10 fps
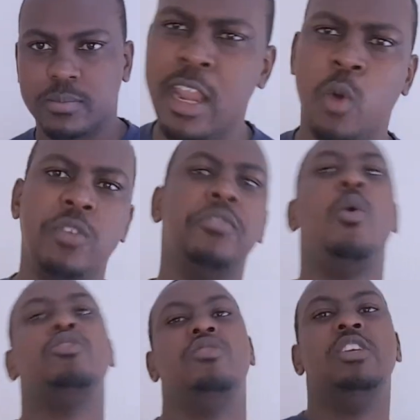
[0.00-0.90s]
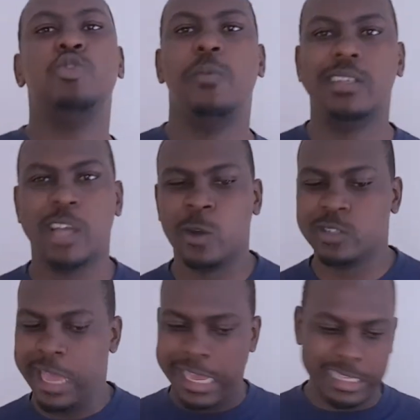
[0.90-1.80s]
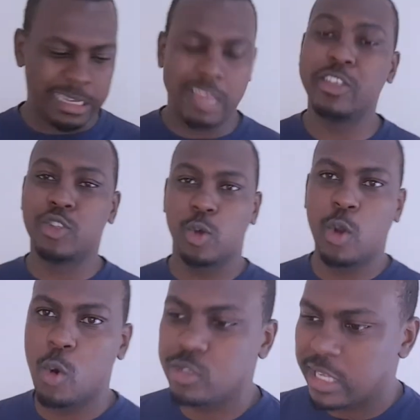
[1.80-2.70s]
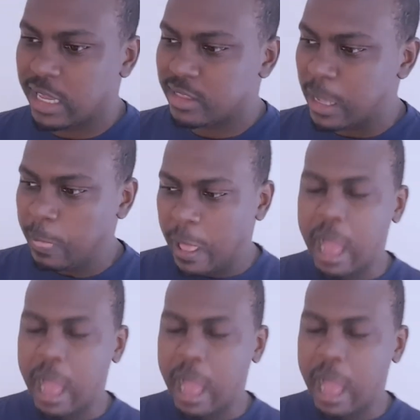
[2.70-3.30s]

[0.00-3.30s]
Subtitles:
And now if you go to the instrumentals, it's another story altogether.